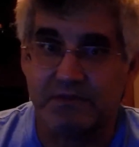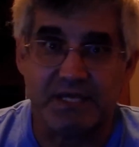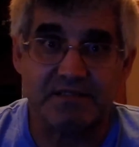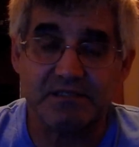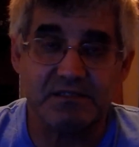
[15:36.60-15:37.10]

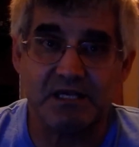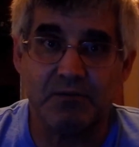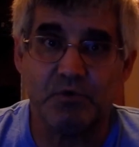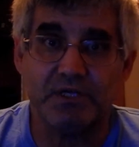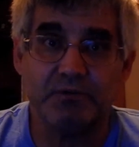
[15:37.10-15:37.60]
That's the
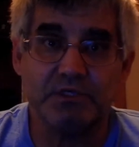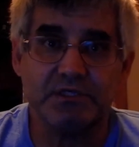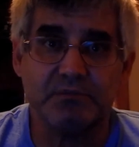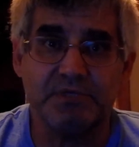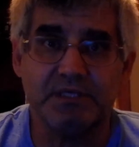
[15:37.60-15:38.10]
same way we
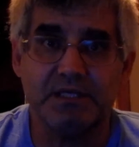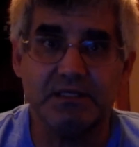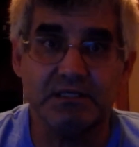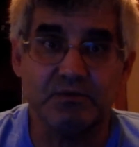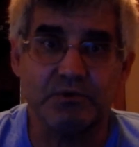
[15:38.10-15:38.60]
should be
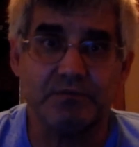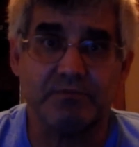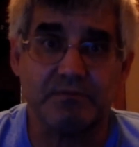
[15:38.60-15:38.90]
dealing with